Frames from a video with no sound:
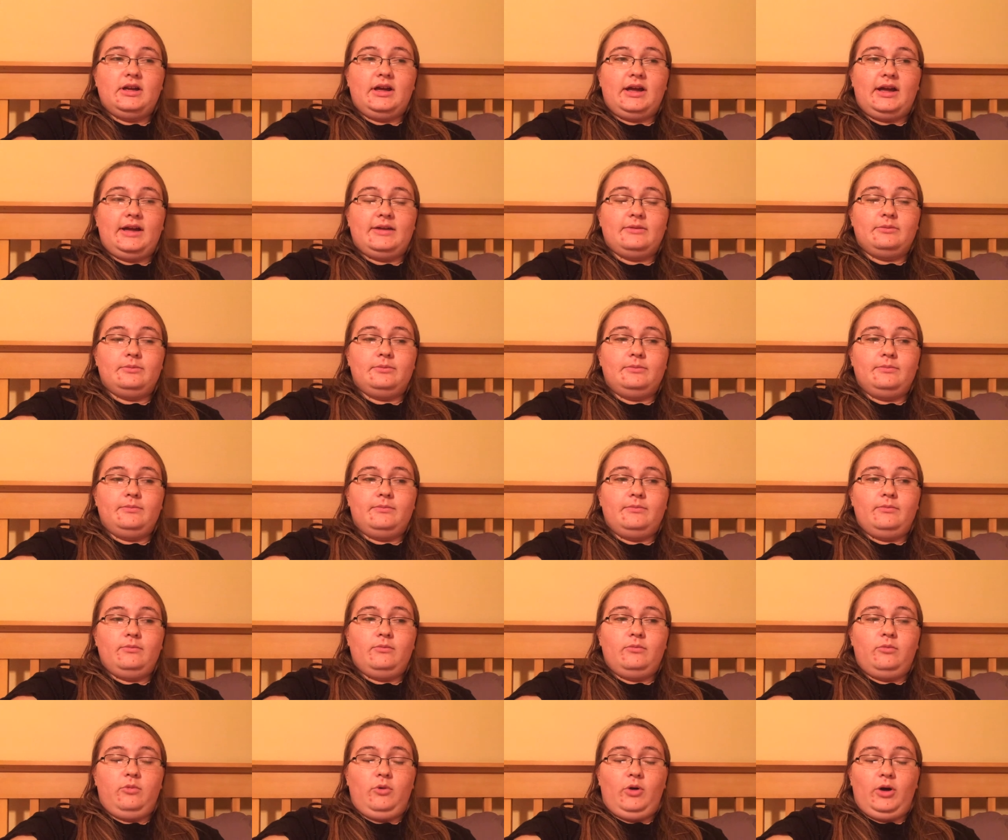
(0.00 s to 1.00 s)
I
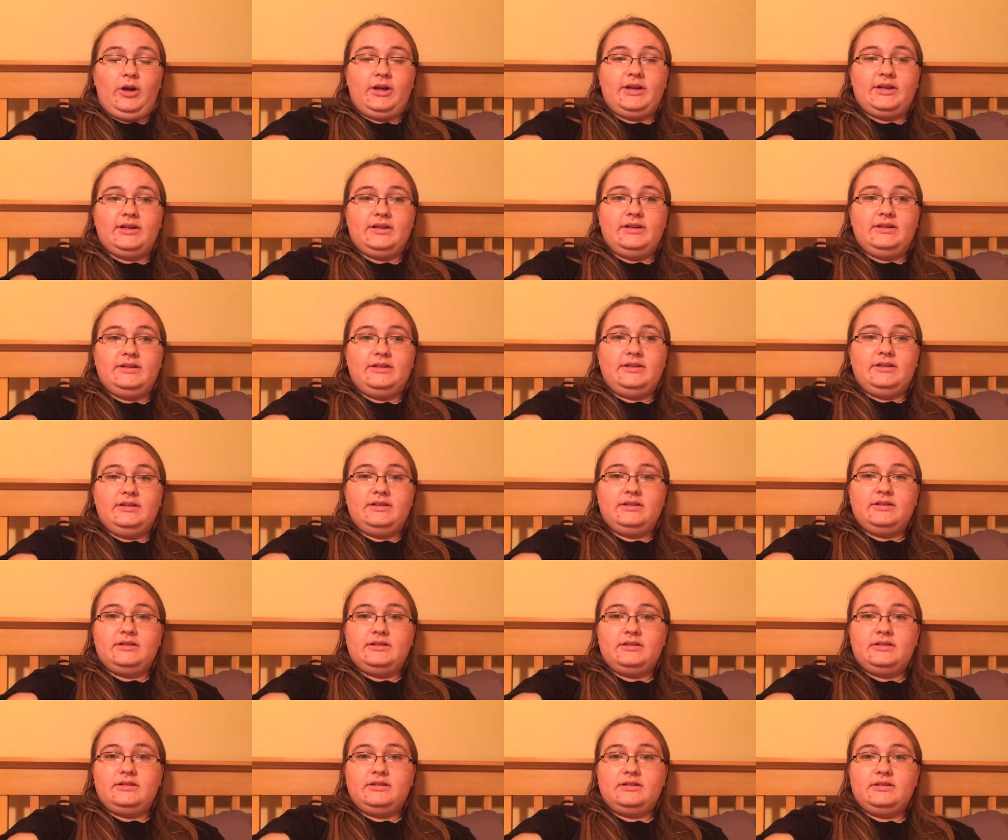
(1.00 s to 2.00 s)
wanted
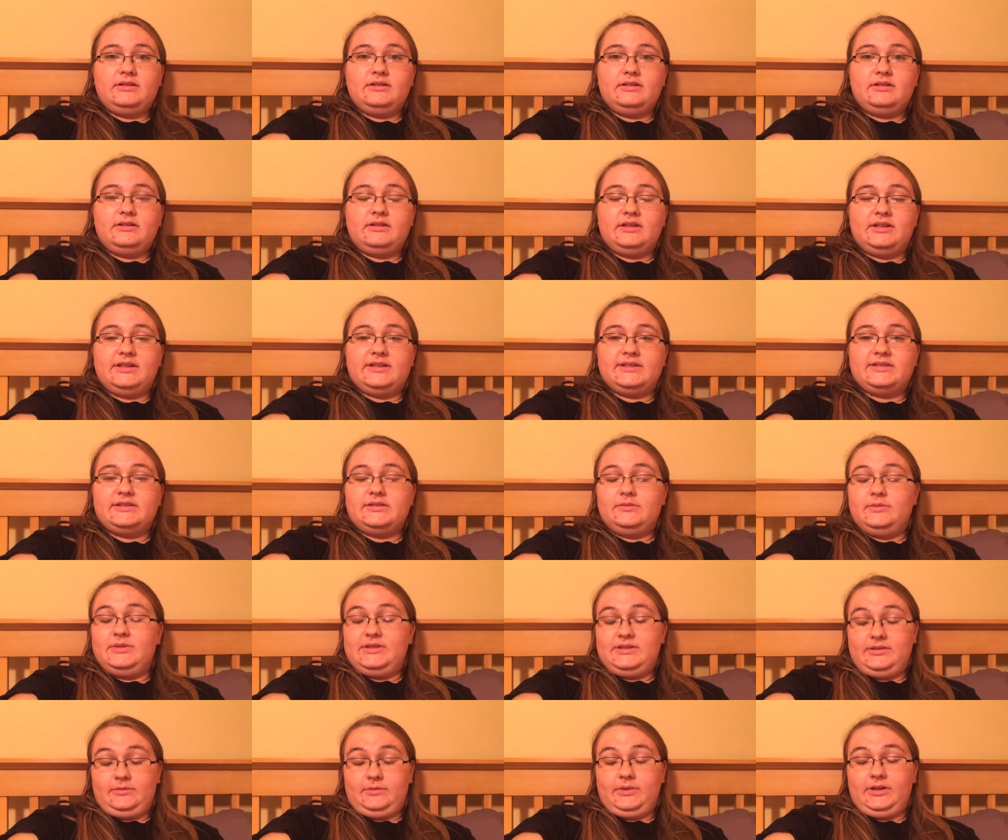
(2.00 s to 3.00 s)
this to
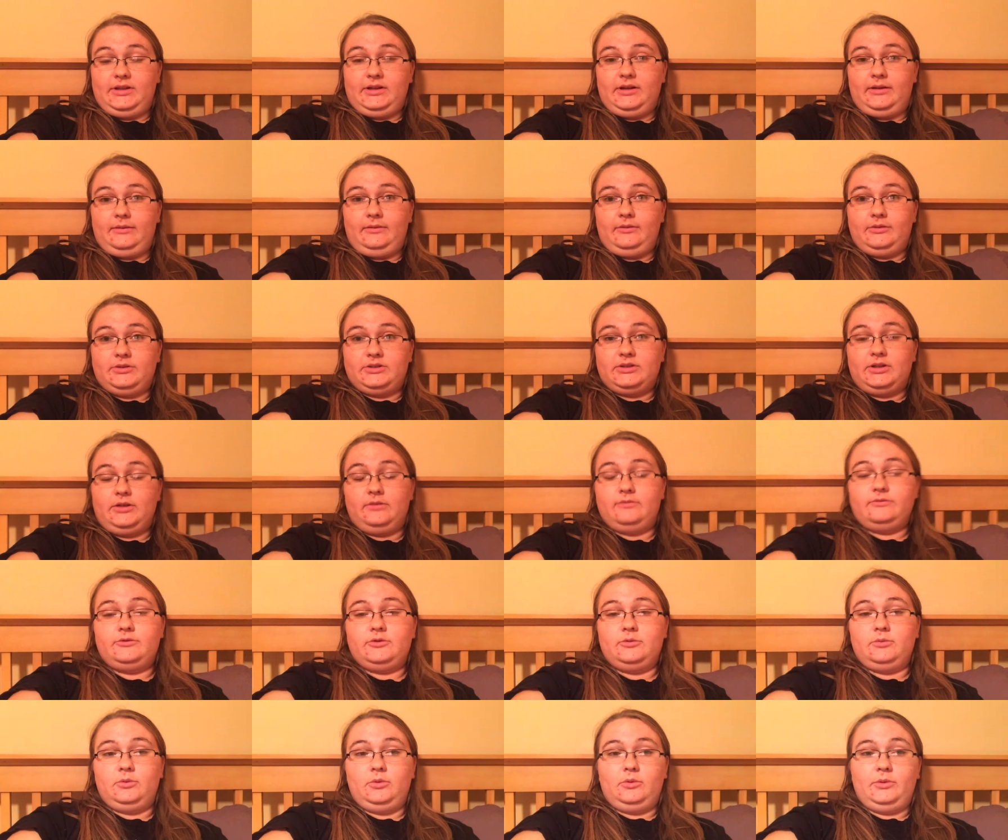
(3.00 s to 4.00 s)
be something I was
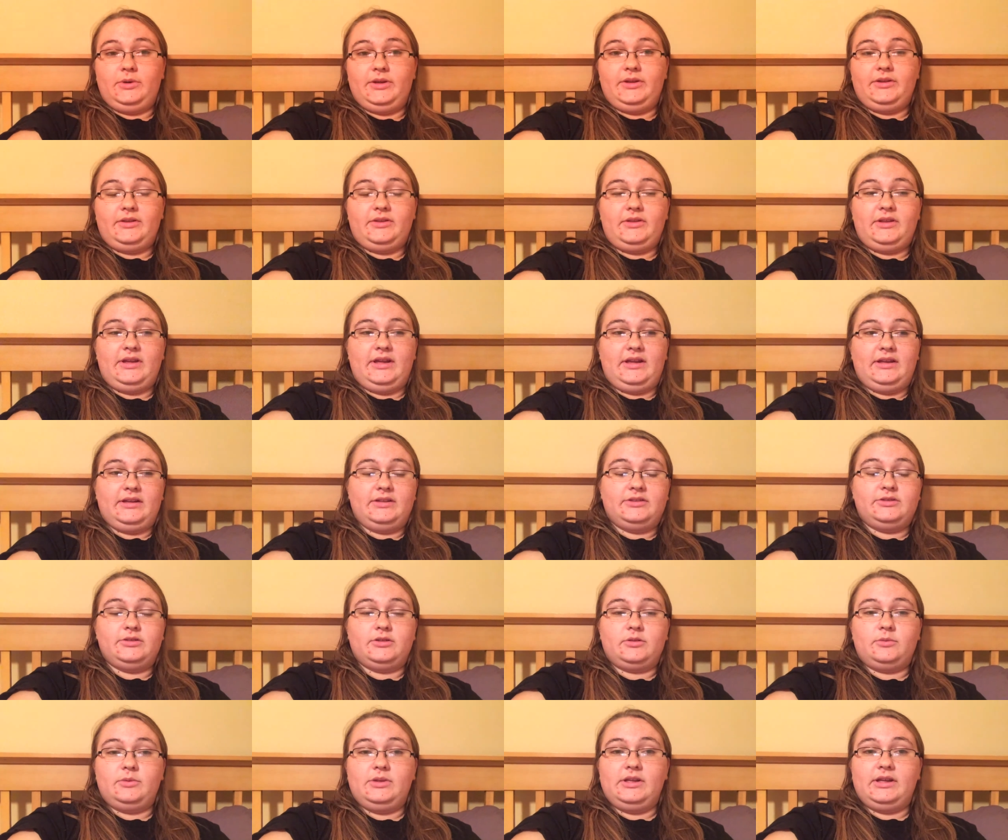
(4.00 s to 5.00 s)
comfortable with, and it
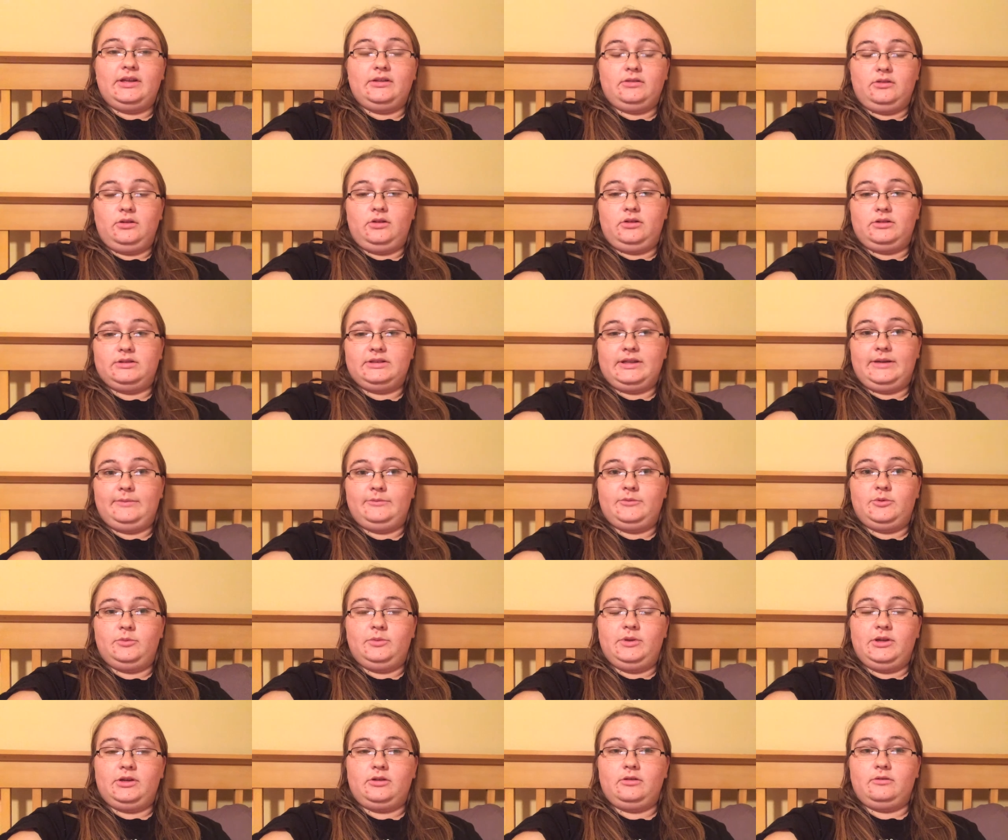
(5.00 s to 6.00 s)
took me a long time to
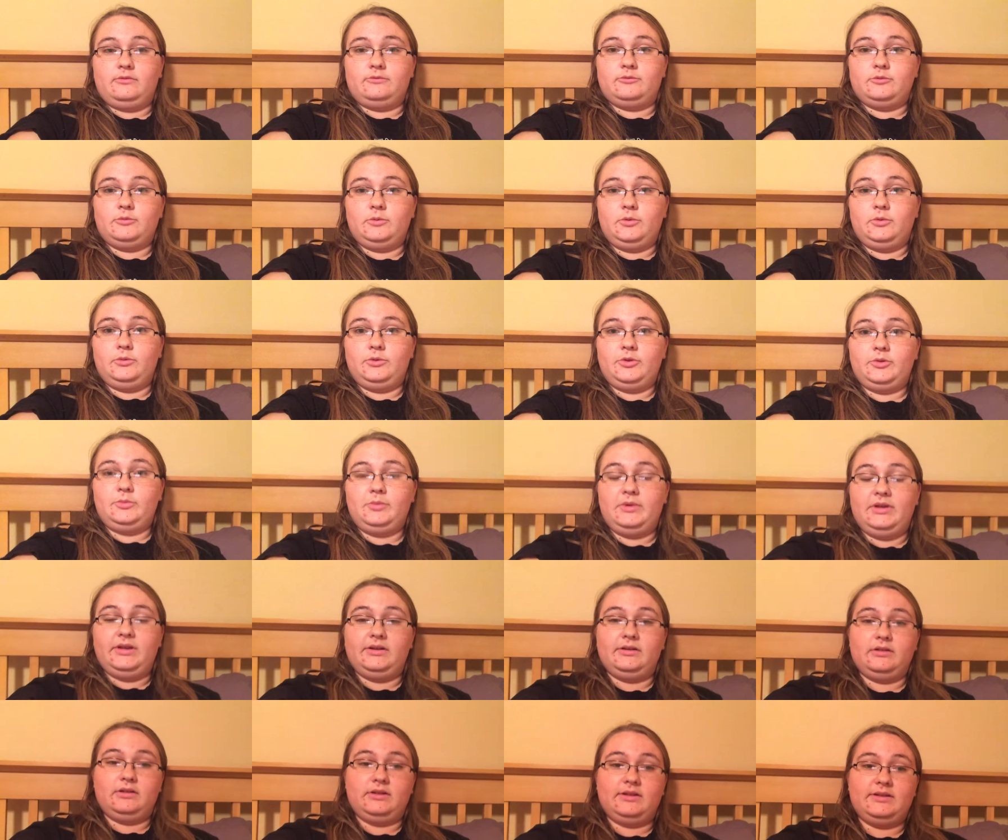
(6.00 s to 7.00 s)
be comfortable with
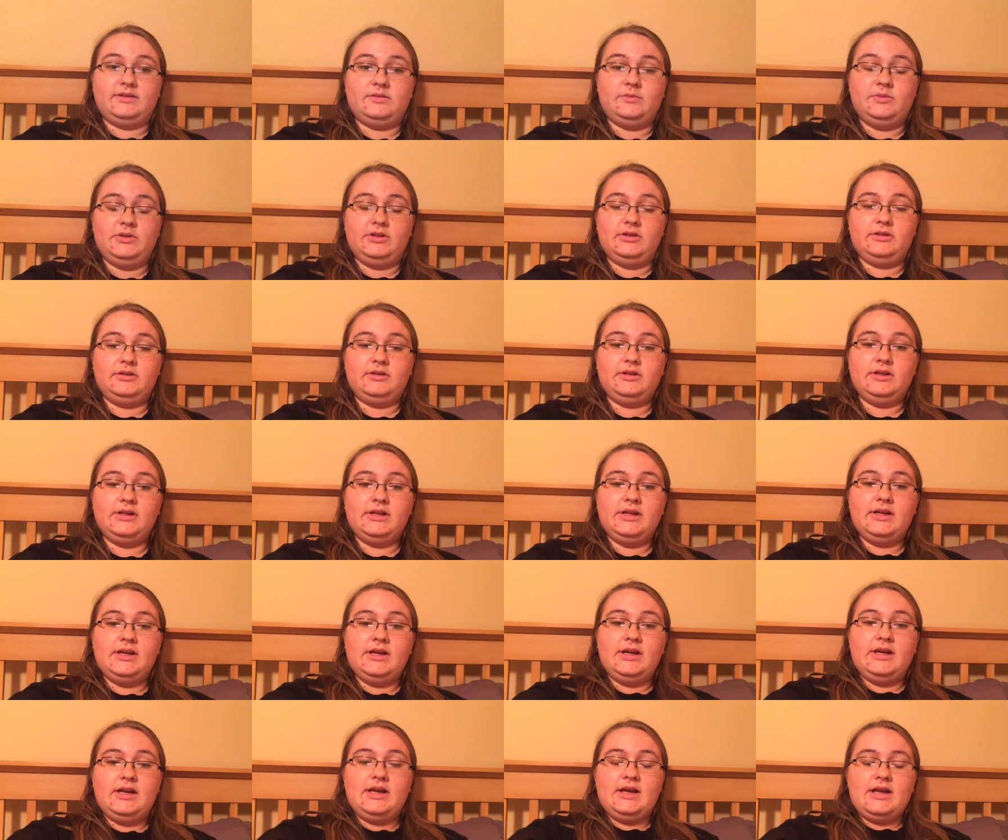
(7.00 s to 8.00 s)
being a lesbian.
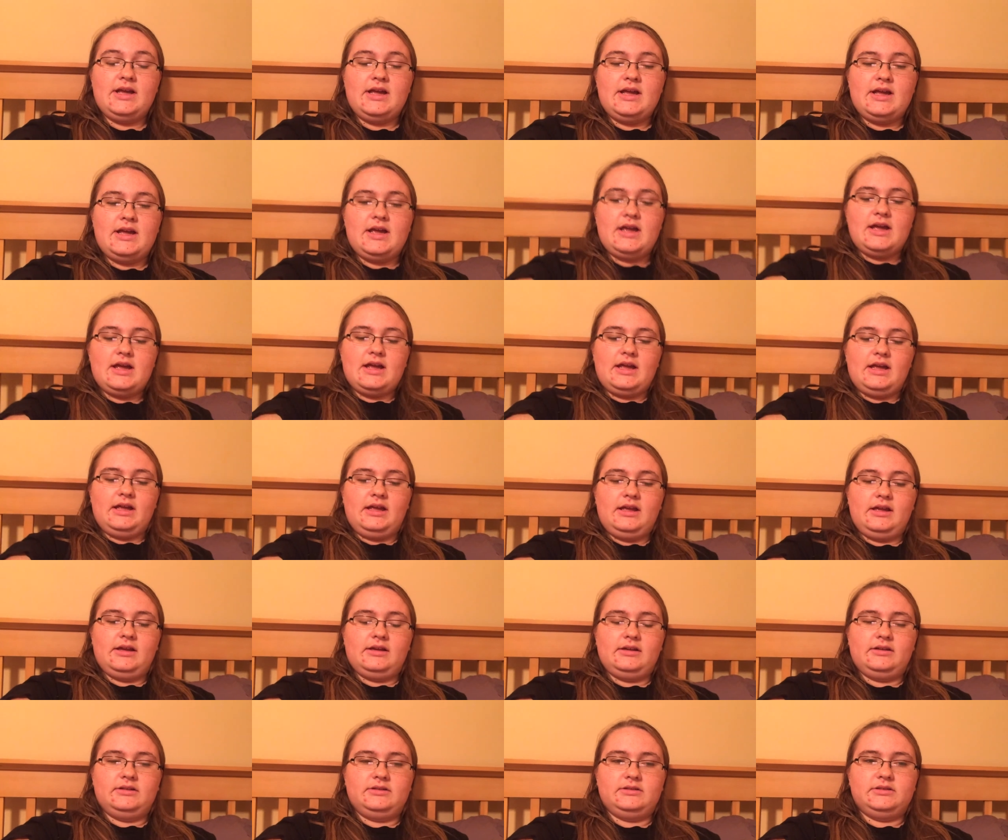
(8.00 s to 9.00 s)

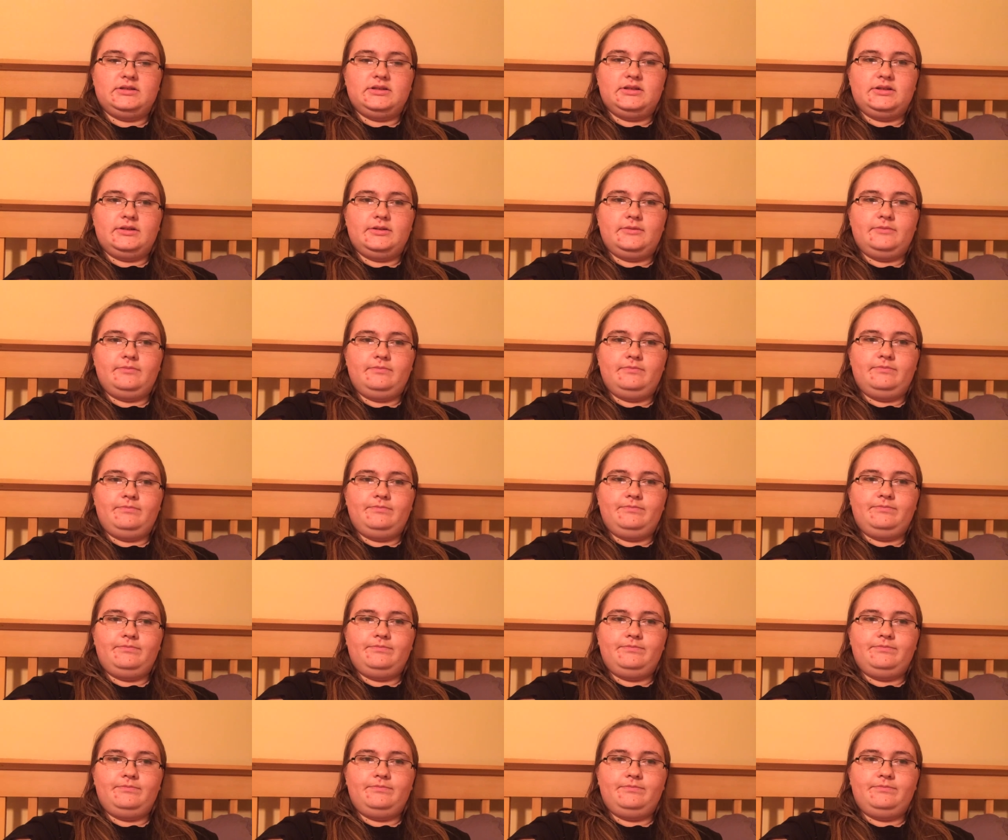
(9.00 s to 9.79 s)
And um,